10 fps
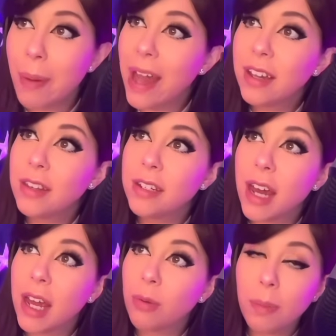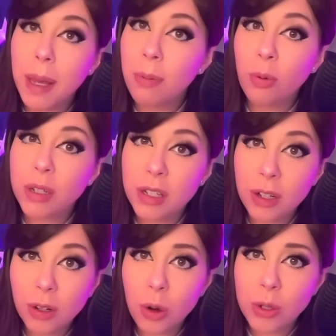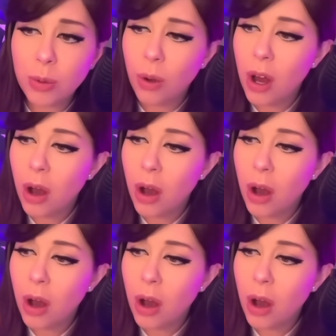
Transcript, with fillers: Back in the day when people would still go to